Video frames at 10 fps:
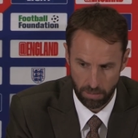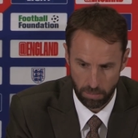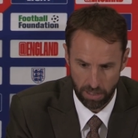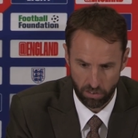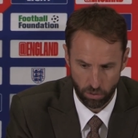
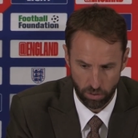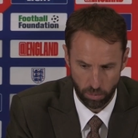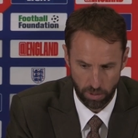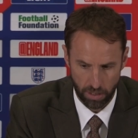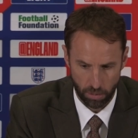make sure
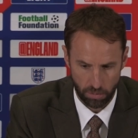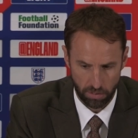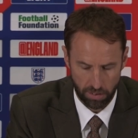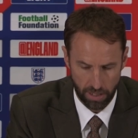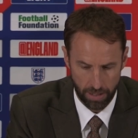that we
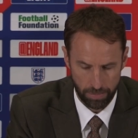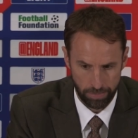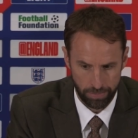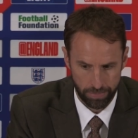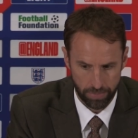don't
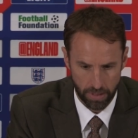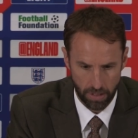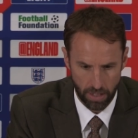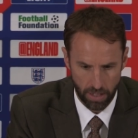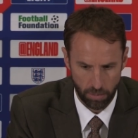um,
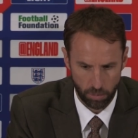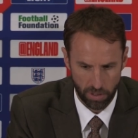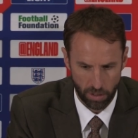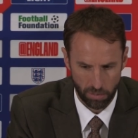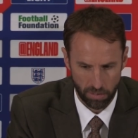uh, we
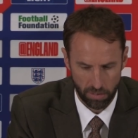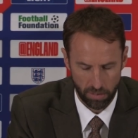don't